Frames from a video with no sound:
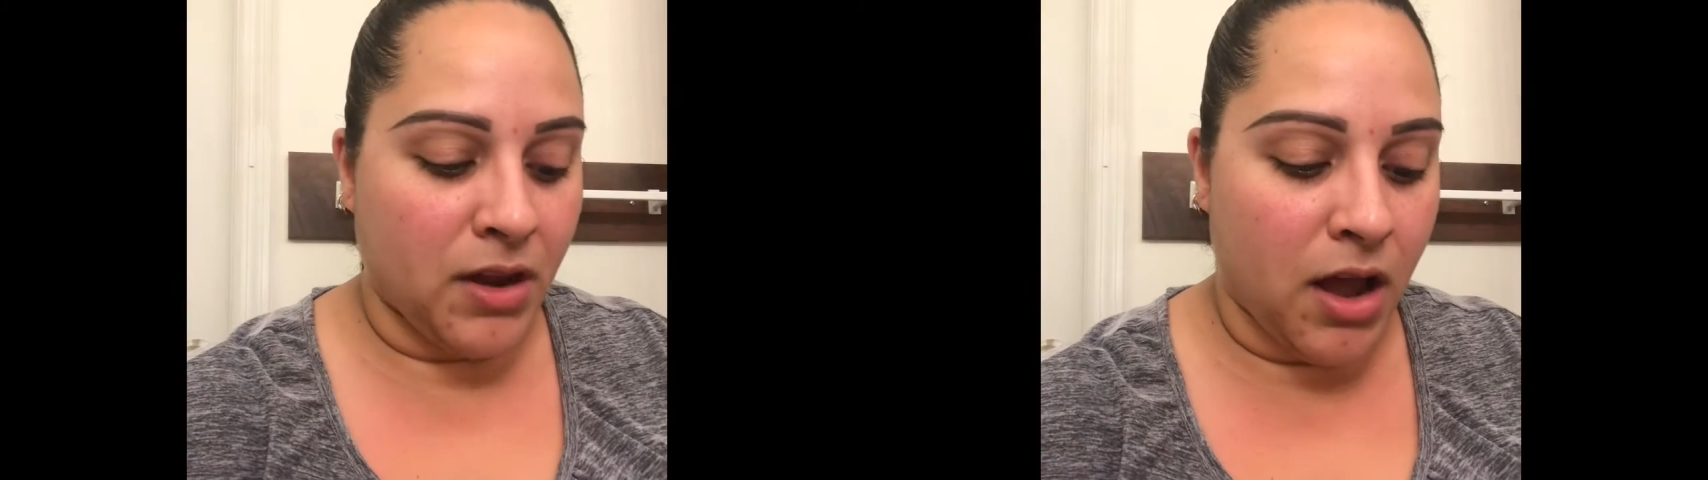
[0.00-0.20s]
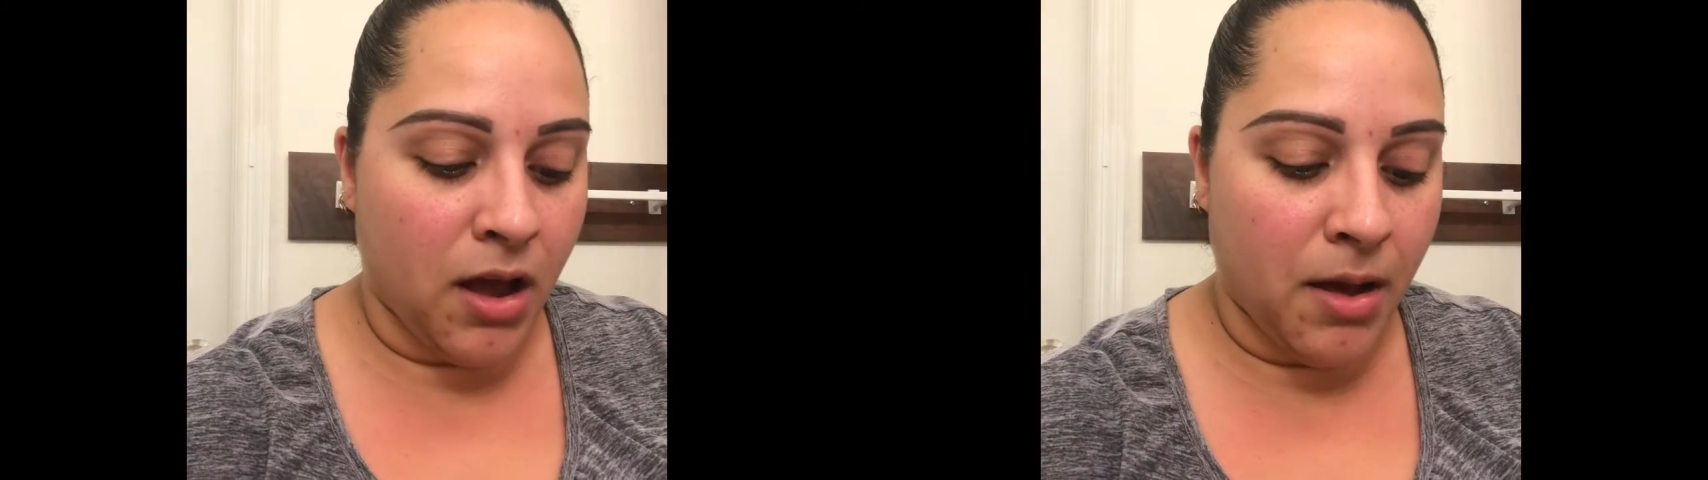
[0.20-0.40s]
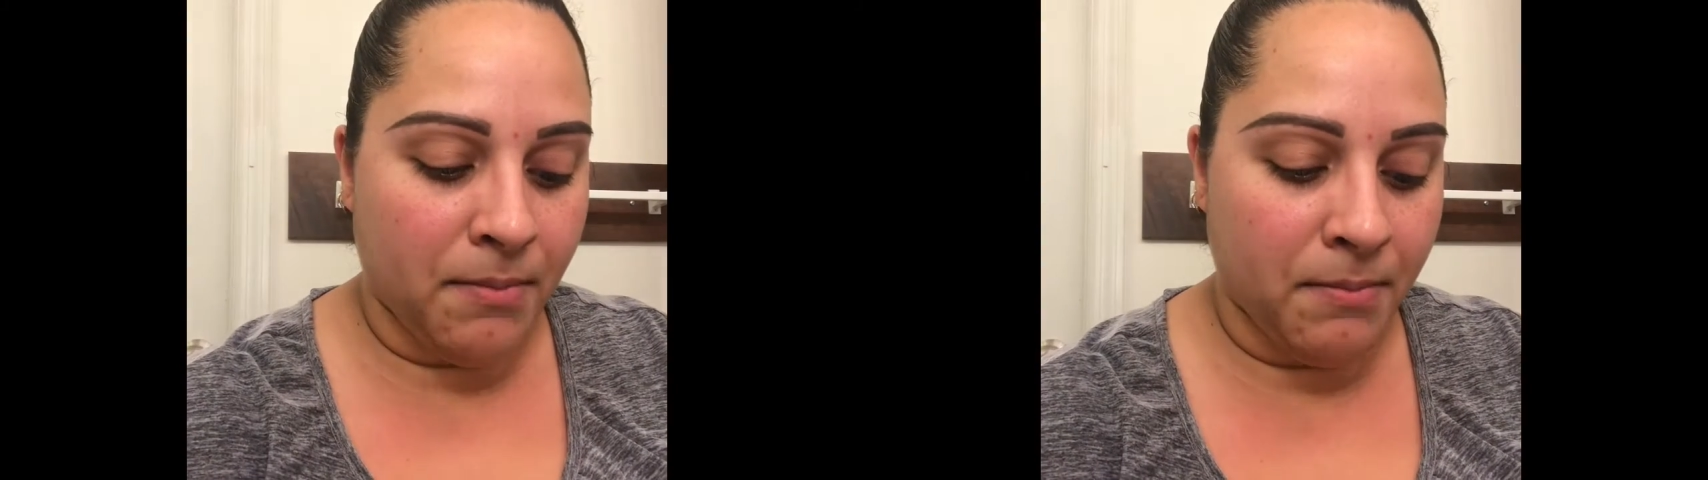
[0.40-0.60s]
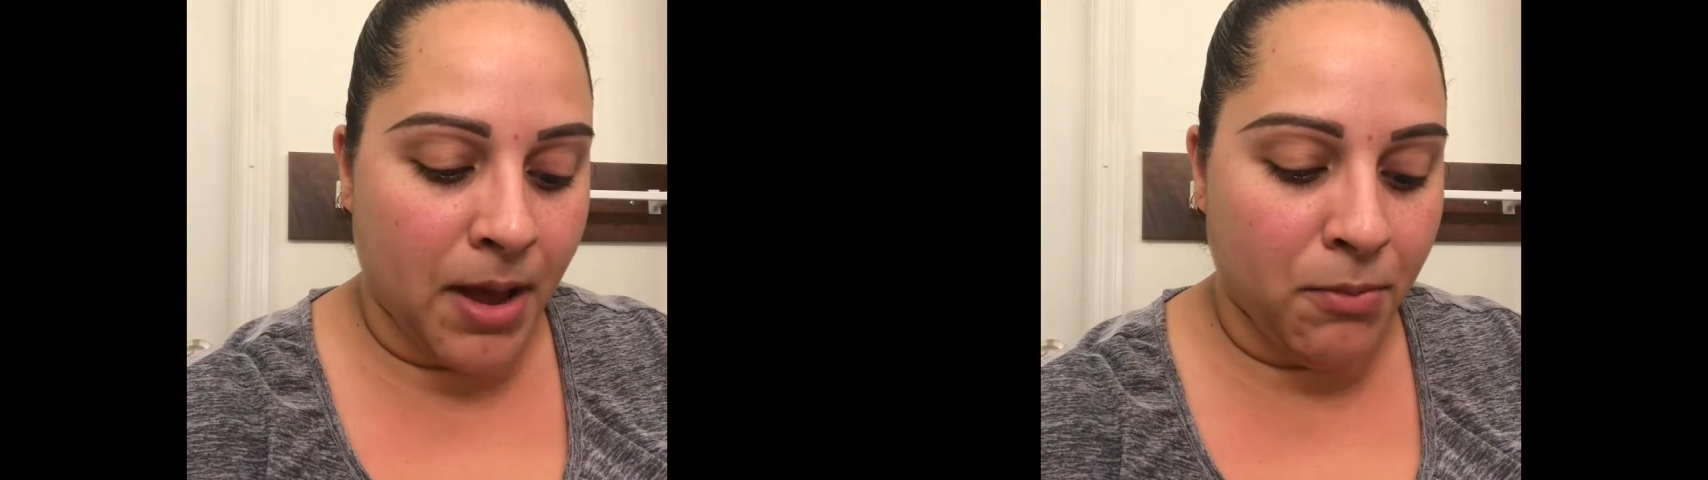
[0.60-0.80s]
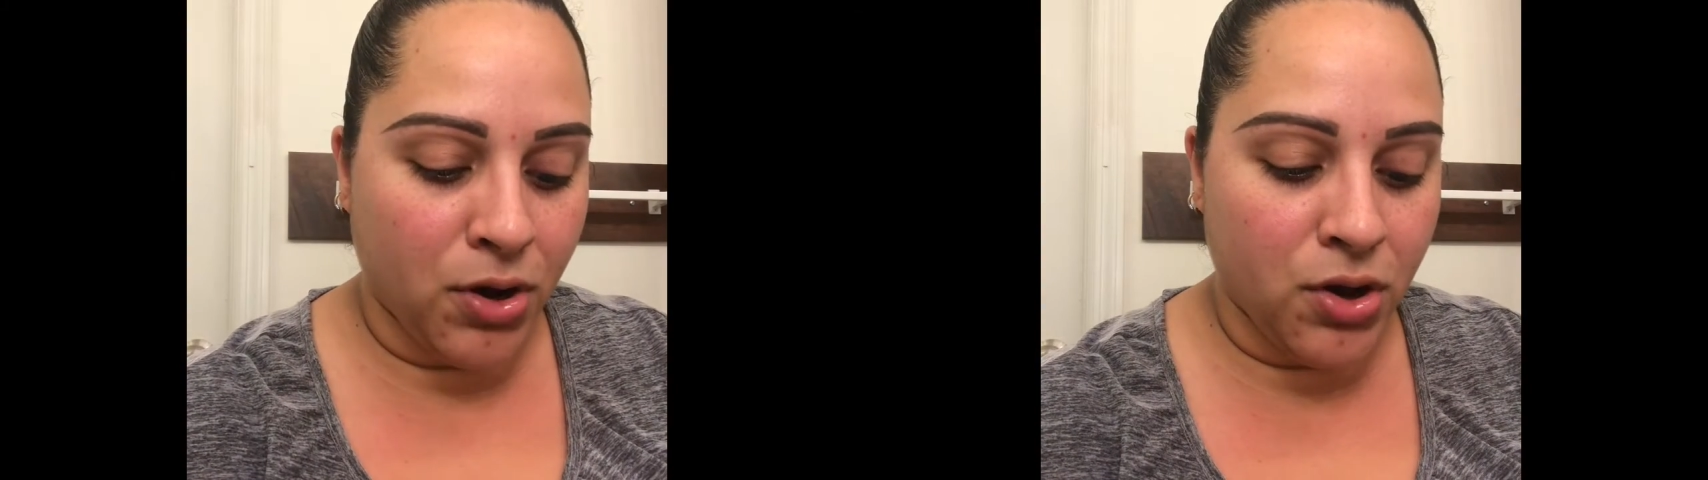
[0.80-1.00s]

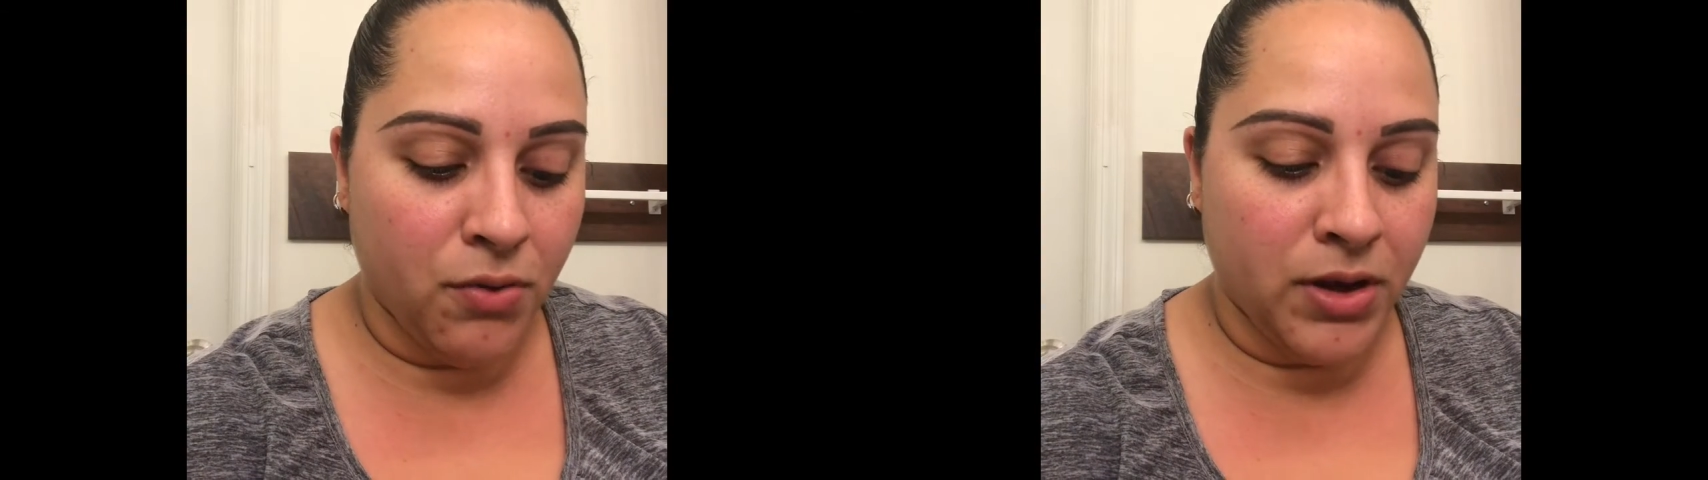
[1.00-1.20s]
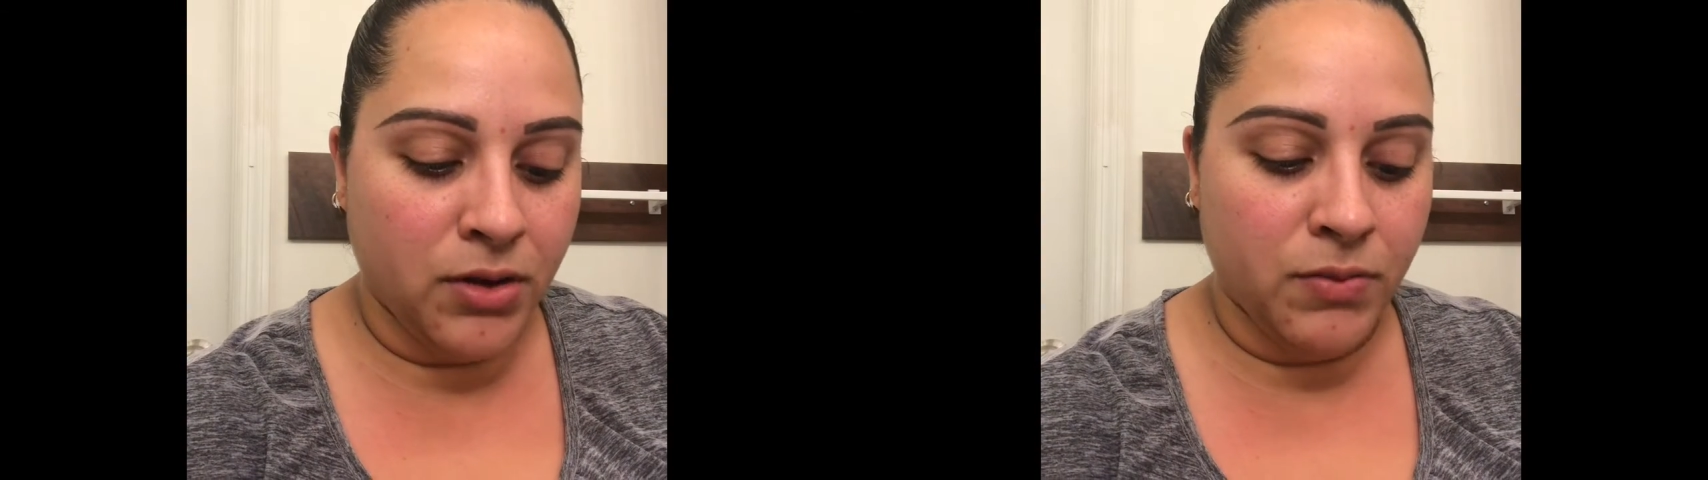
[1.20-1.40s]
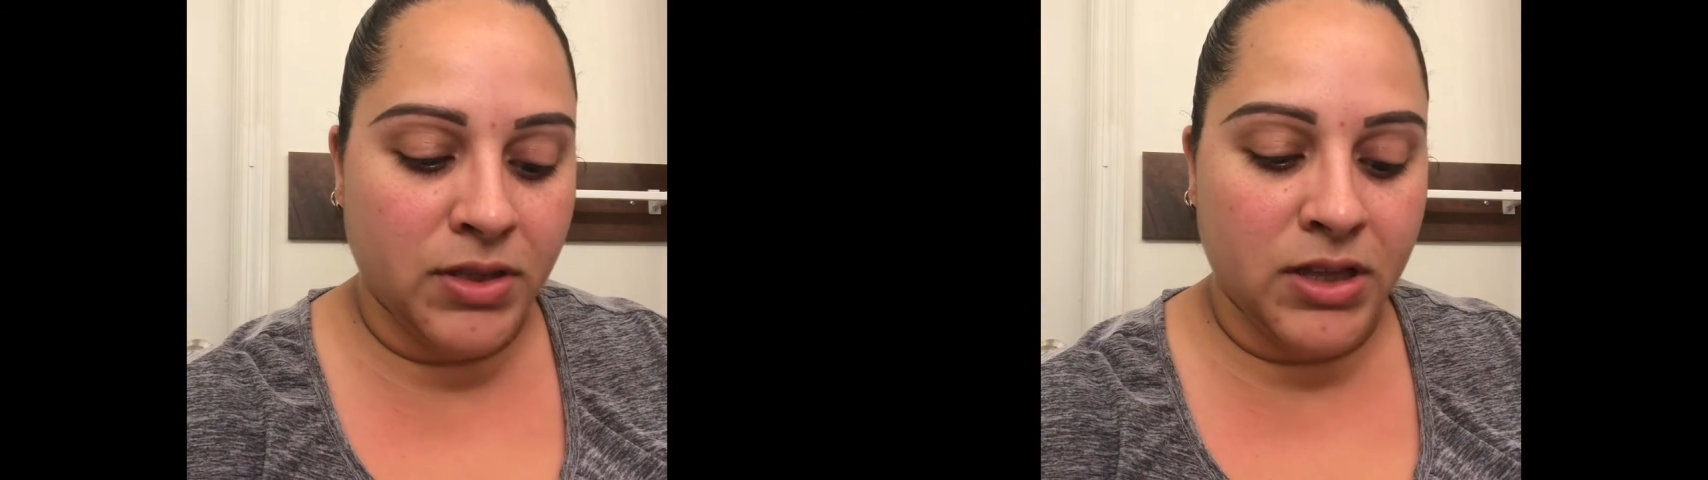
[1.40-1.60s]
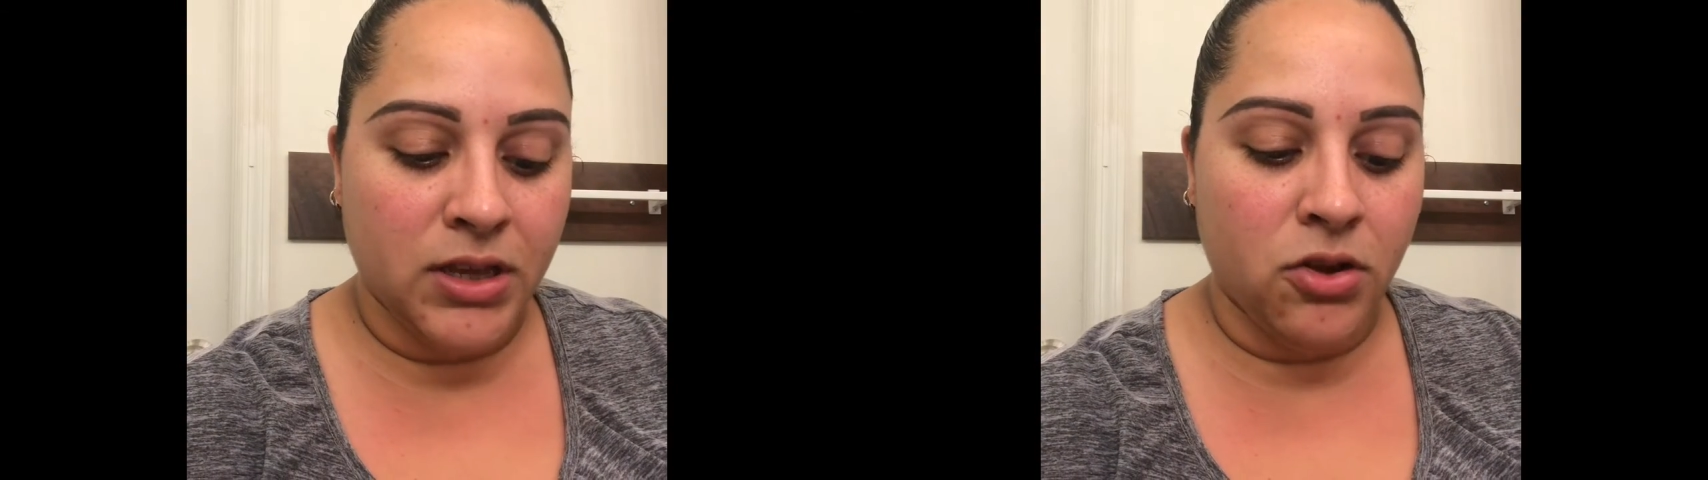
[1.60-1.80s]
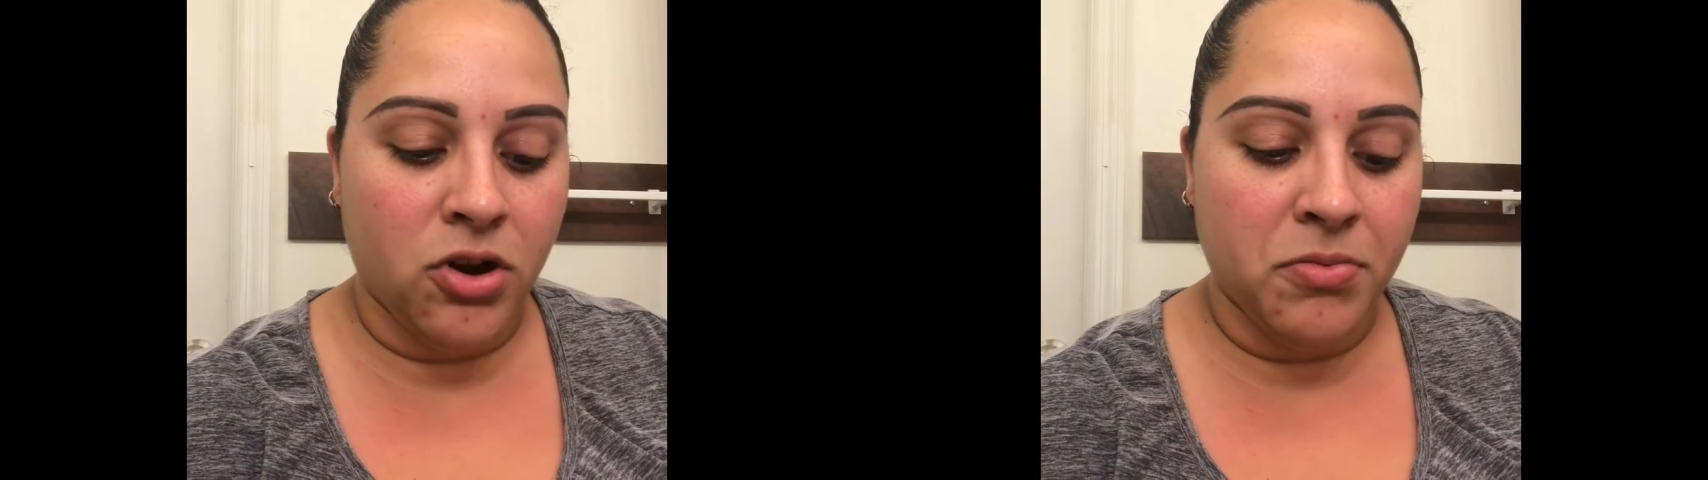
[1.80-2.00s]
I'm going to go in with the
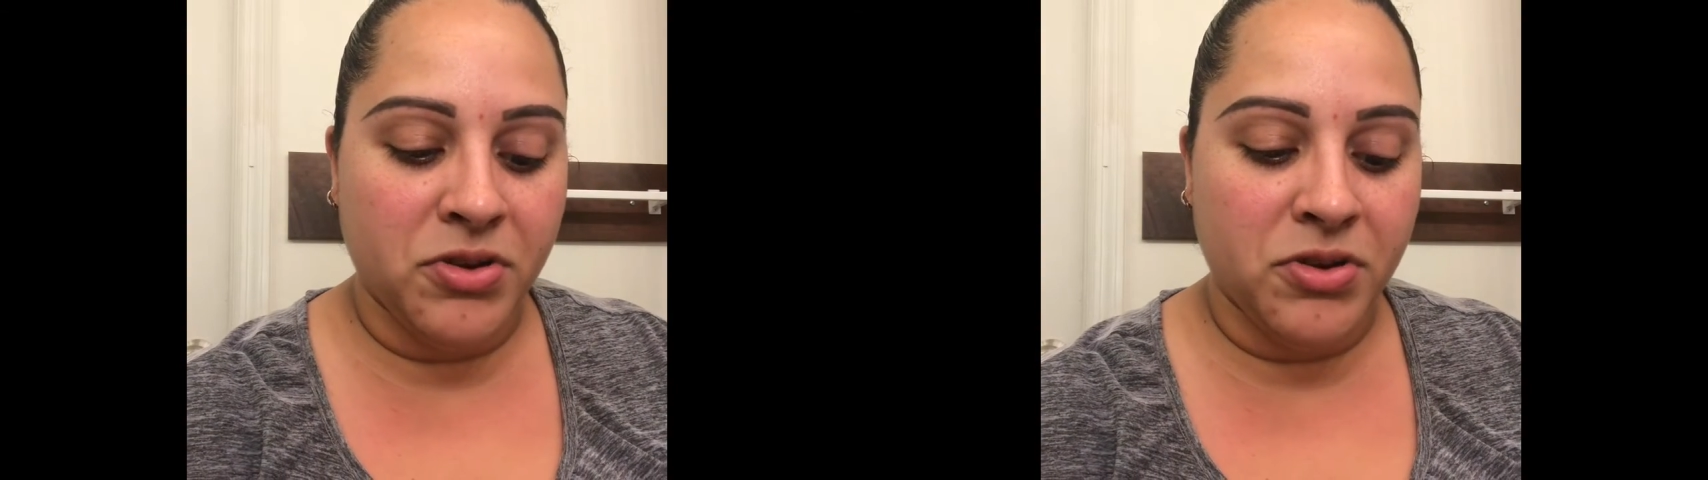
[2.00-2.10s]
Laura